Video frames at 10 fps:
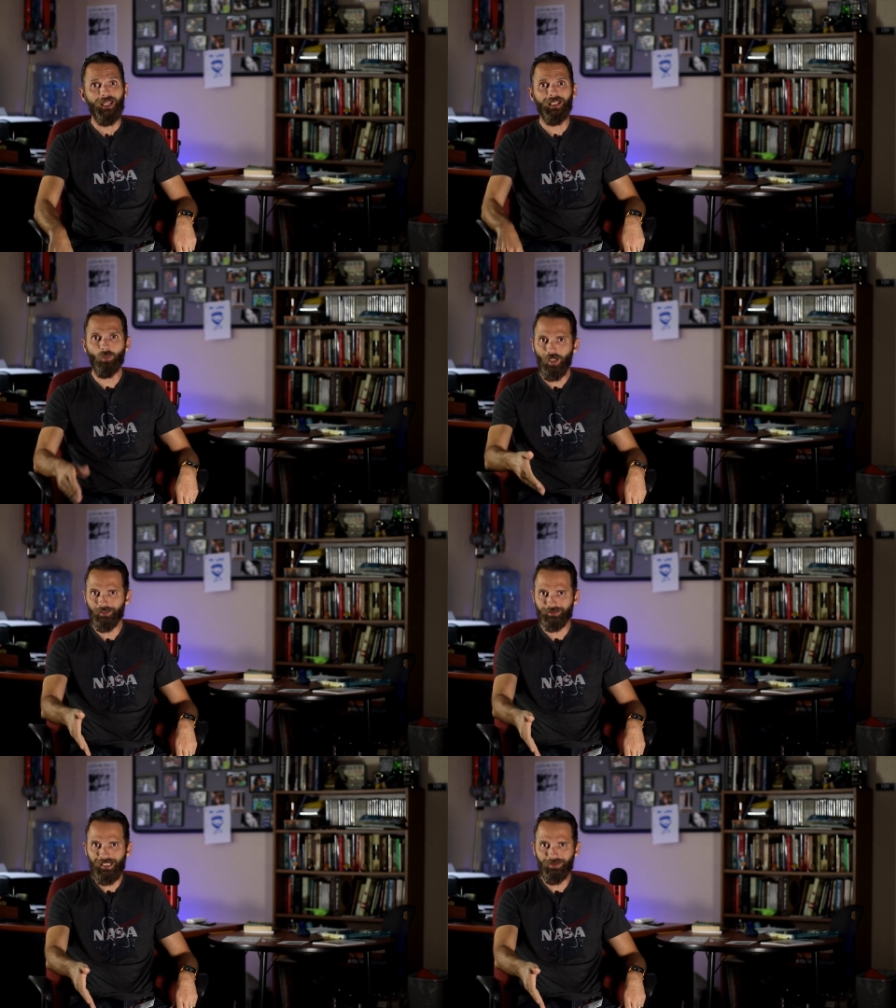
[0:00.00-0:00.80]
And while
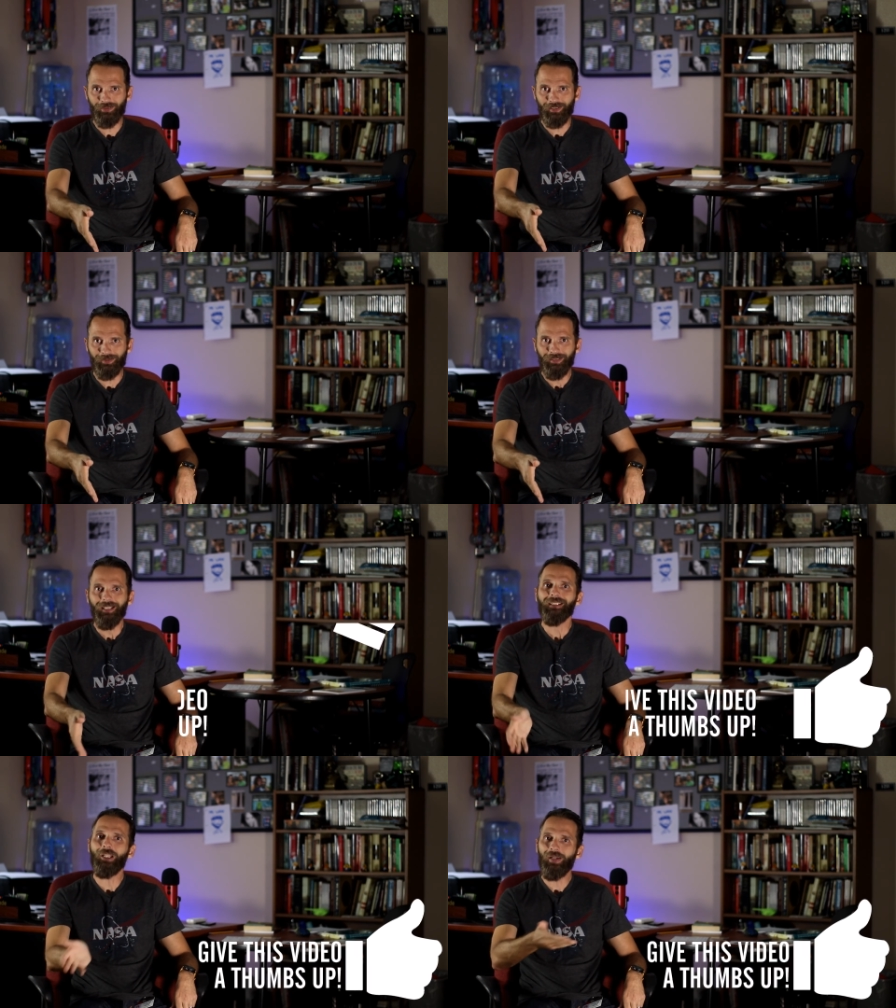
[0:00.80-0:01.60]
you're down there,
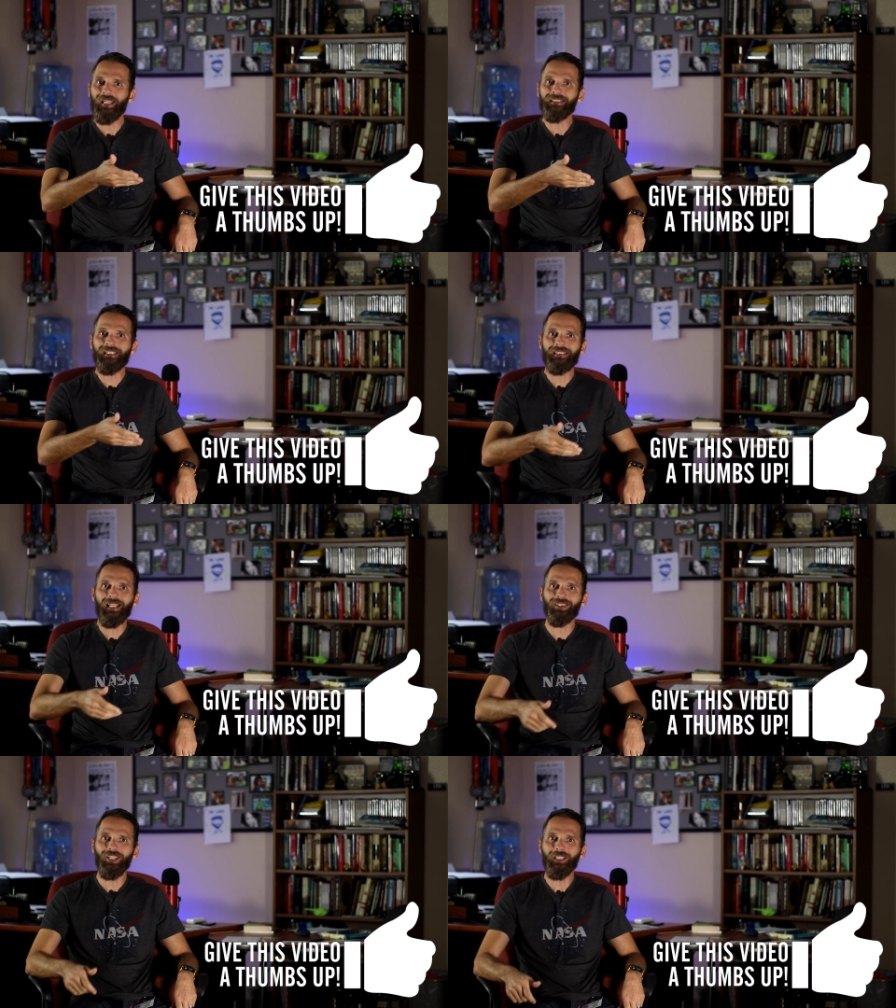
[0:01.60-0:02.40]
go ahead and hit
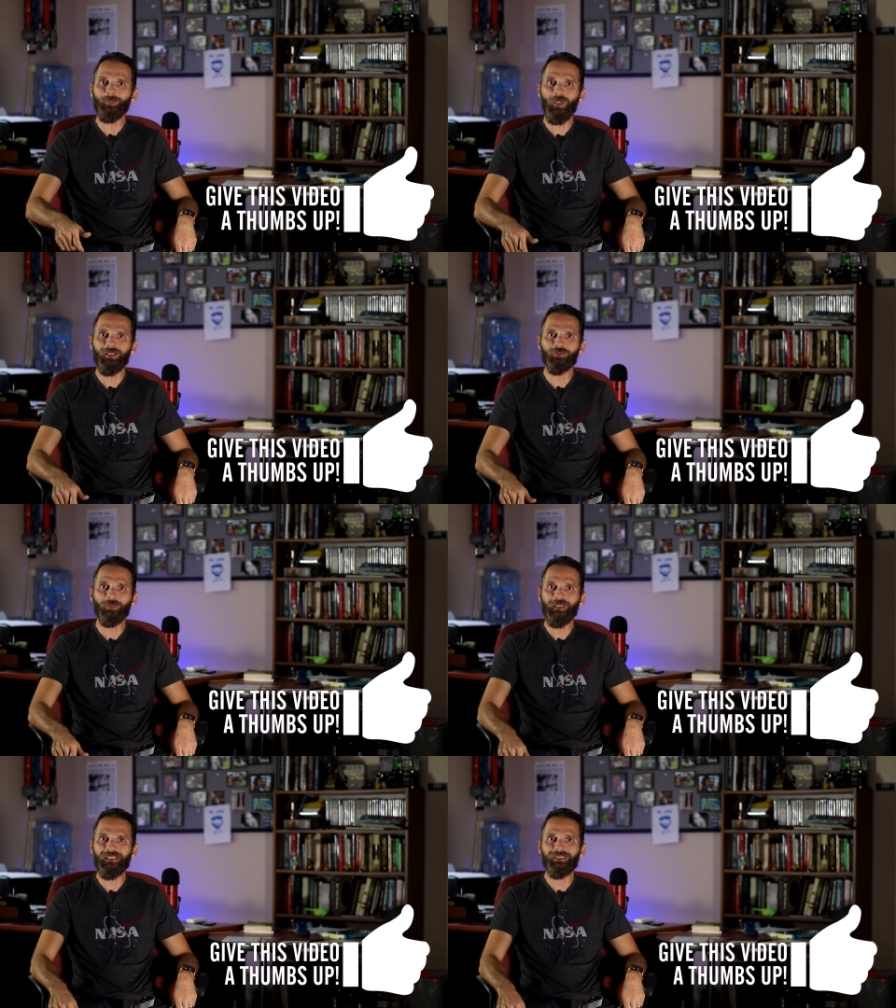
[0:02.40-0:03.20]
that like button
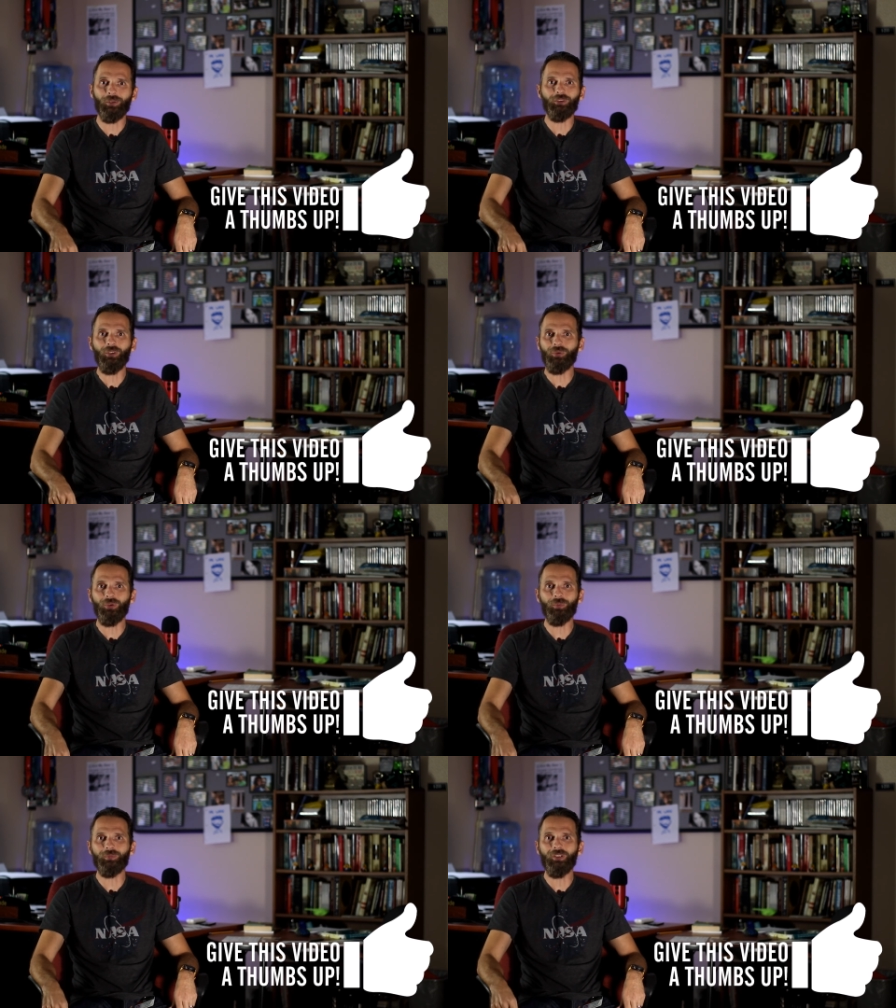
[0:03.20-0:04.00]
for me so
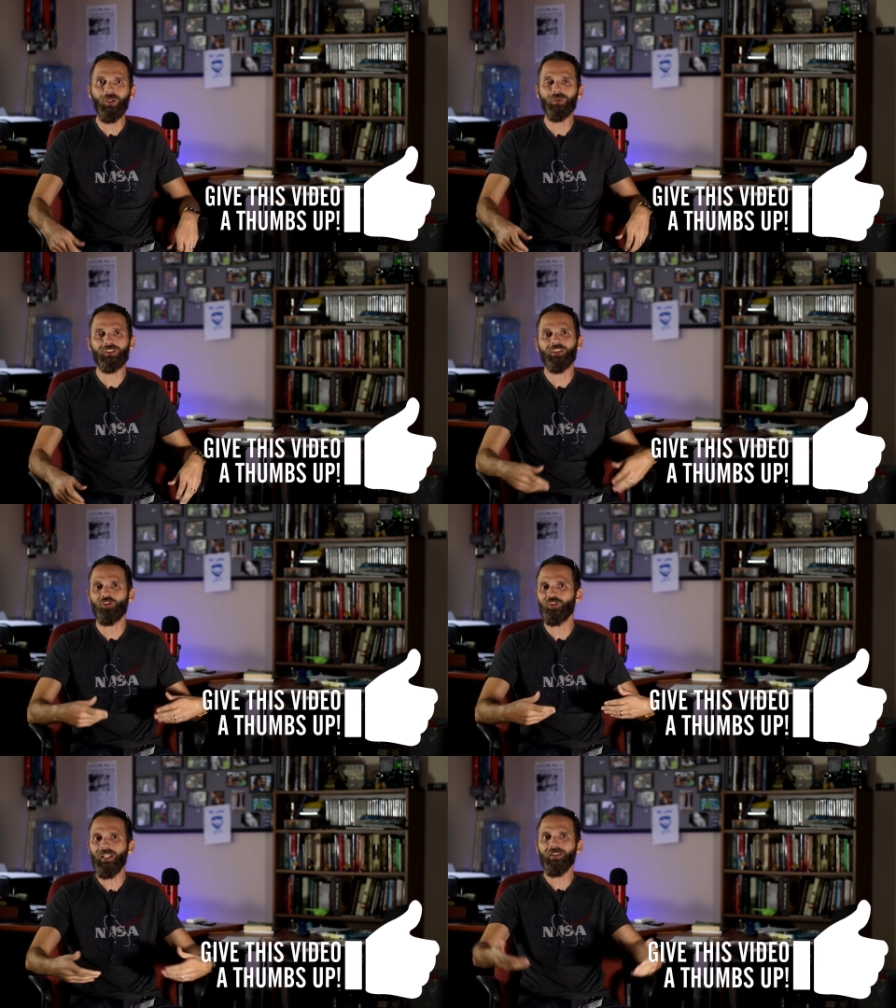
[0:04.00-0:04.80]
YouTube knows to
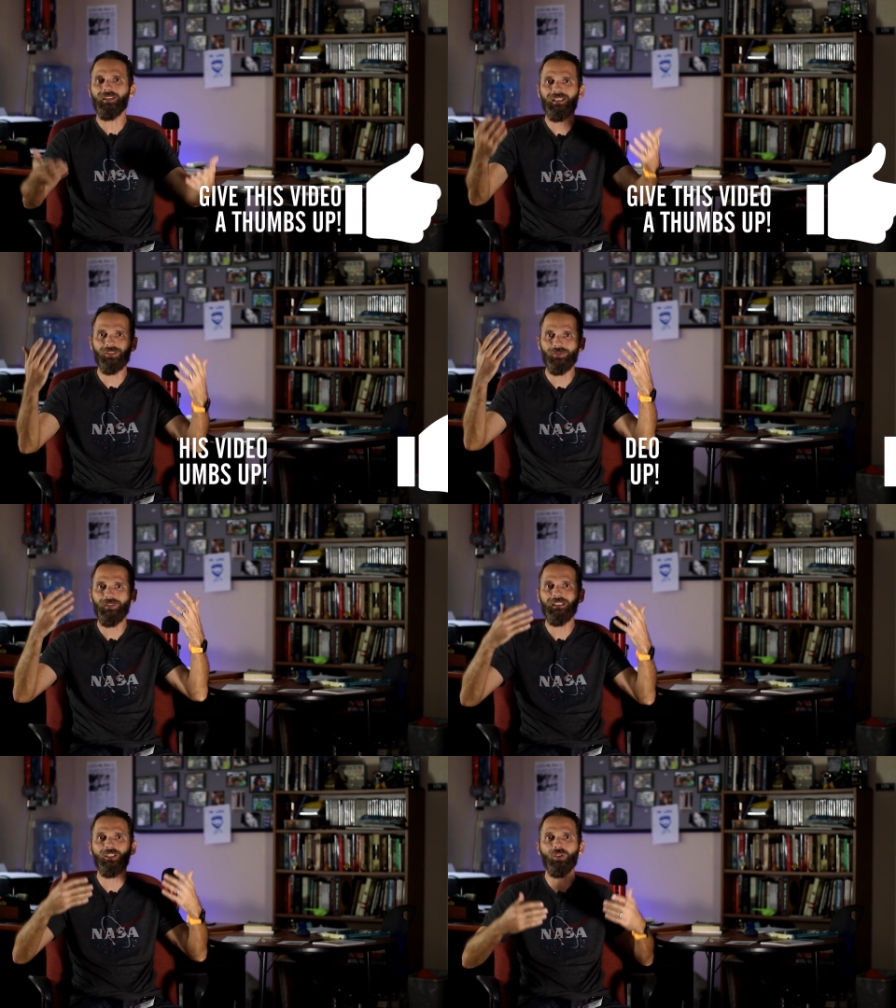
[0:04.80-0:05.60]
share this
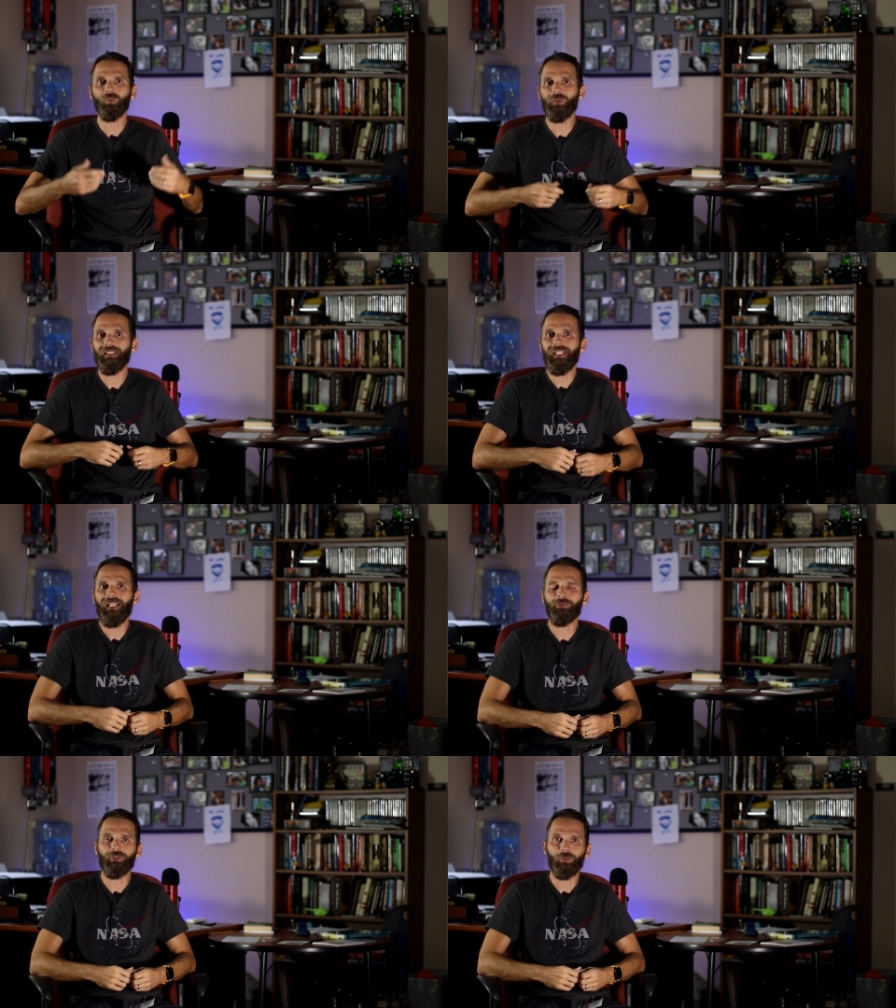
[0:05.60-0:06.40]
video with
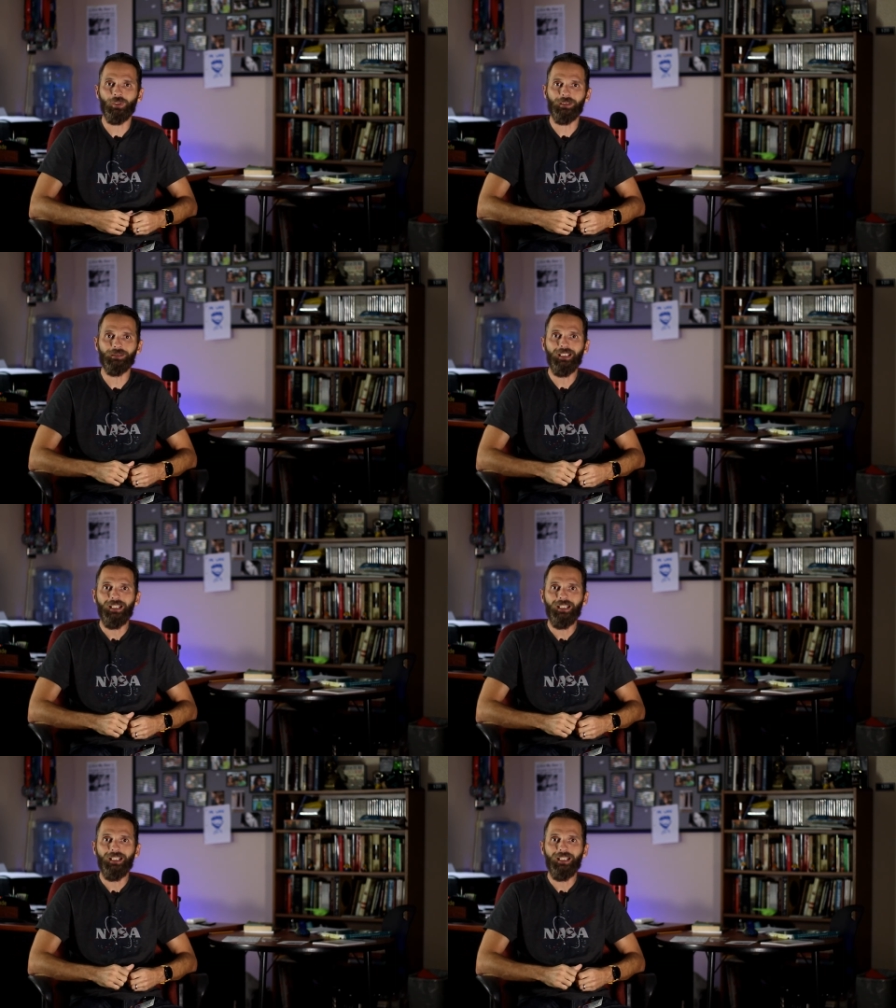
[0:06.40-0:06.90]
everyone.